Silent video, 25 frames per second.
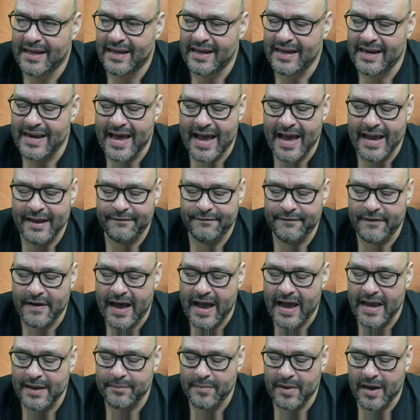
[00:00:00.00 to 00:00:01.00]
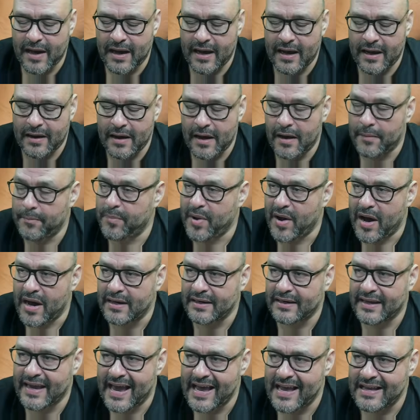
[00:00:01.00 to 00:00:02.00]
a
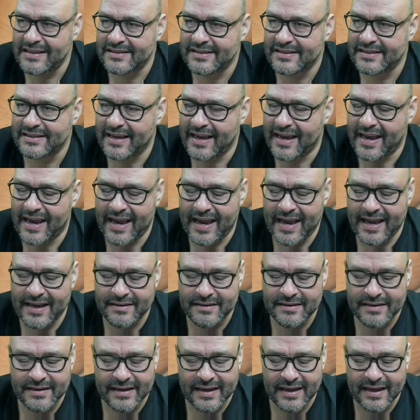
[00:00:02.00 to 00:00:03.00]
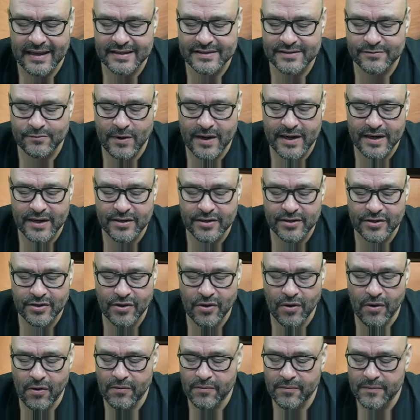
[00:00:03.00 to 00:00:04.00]
podcast, and it's ready to
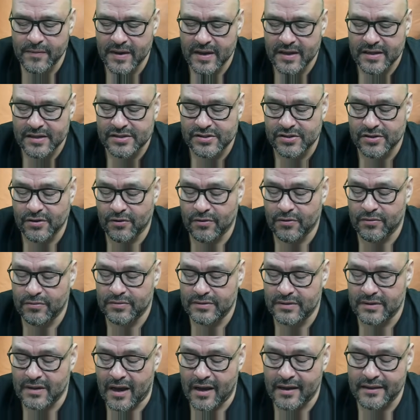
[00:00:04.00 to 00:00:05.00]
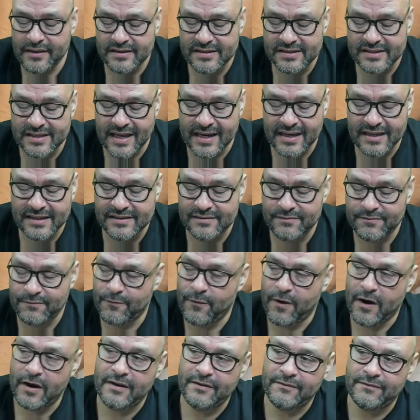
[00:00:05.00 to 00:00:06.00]
go. So all the settings,
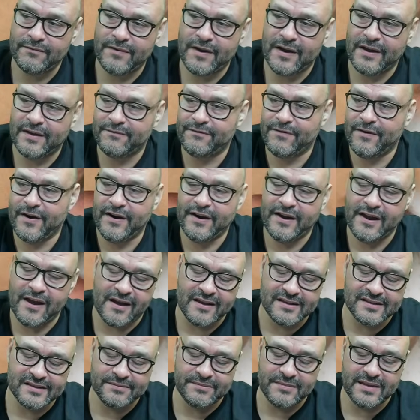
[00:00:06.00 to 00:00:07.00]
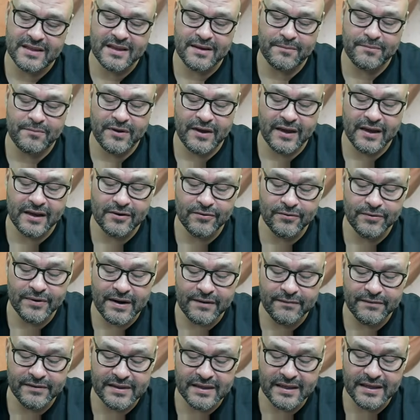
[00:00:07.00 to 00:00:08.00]
very, very awesome that they include
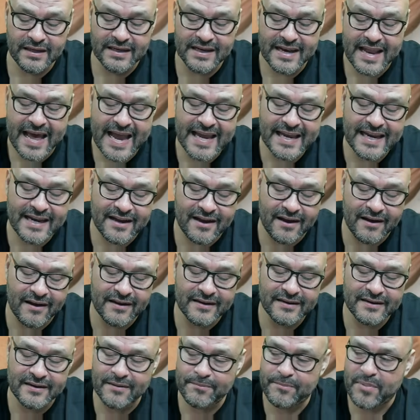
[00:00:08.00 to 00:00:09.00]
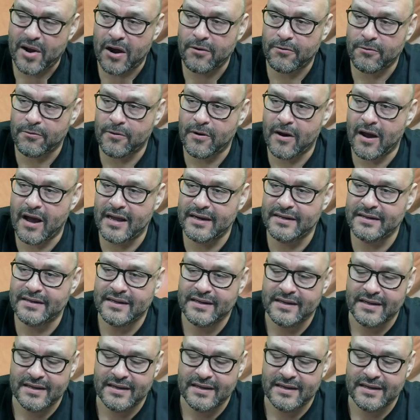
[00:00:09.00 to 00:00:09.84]
everything. Light on, power on.